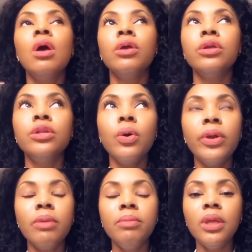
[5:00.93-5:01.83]
You know what I
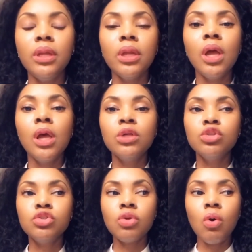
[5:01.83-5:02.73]
mean?
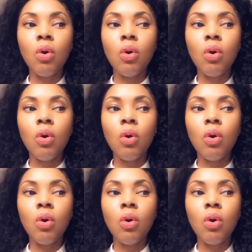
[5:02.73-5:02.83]
So